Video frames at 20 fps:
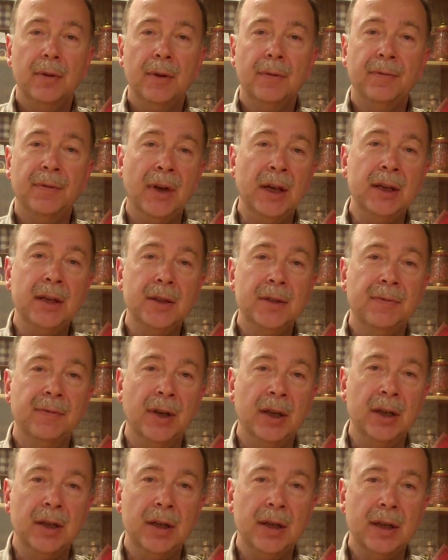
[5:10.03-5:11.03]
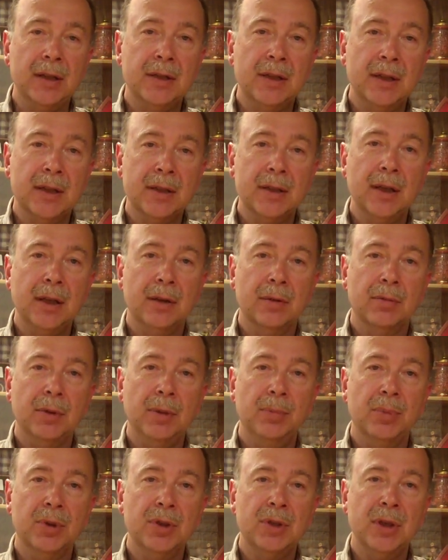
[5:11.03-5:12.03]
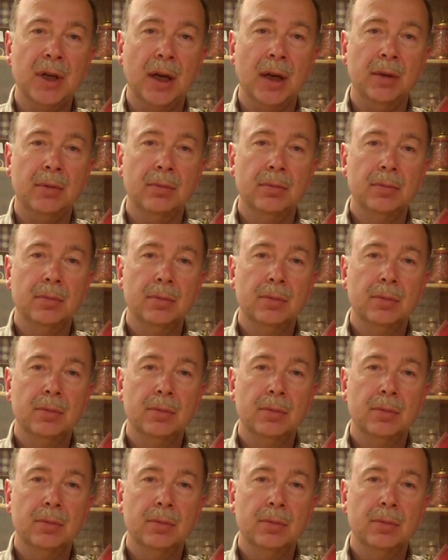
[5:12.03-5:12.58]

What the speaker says: The fund is funded at 63%,